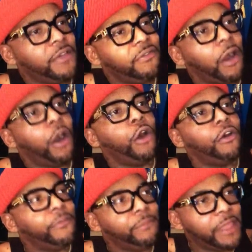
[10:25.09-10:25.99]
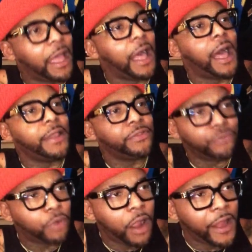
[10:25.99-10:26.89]
evolve beyond
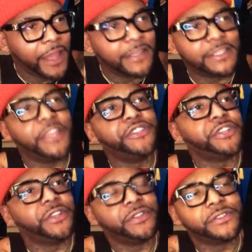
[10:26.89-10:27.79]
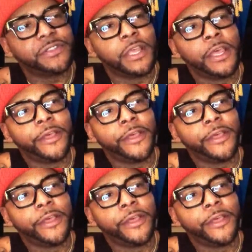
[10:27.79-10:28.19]
through our intentions